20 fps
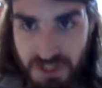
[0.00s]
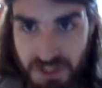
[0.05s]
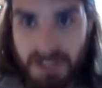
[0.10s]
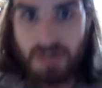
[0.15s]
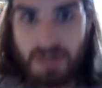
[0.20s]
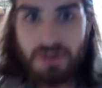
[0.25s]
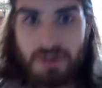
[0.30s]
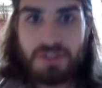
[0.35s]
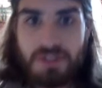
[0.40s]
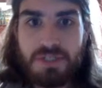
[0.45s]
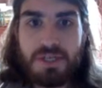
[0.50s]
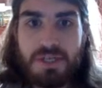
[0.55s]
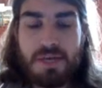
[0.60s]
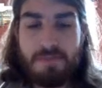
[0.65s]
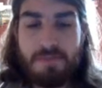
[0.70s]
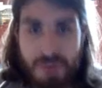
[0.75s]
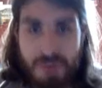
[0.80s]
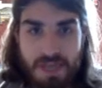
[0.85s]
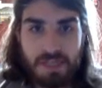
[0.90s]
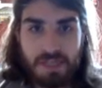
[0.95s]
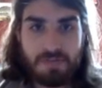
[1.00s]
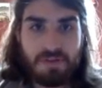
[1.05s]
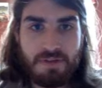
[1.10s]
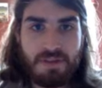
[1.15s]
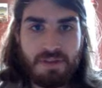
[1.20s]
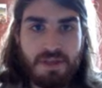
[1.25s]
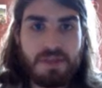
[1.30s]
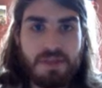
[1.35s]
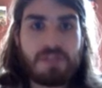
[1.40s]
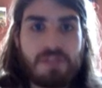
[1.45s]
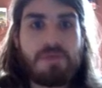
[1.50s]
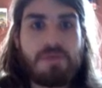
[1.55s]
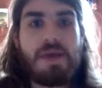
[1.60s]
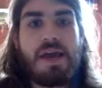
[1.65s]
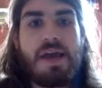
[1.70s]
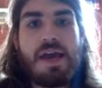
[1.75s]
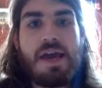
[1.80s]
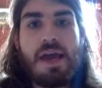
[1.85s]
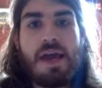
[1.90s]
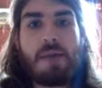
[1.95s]
cells and many living things,
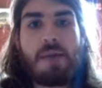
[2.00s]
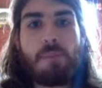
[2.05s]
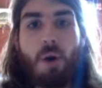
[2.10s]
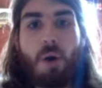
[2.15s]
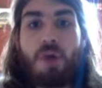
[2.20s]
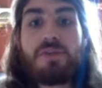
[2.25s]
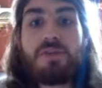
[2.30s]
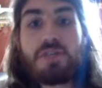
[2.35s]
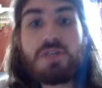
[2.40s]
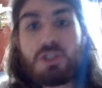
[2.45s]
and part of the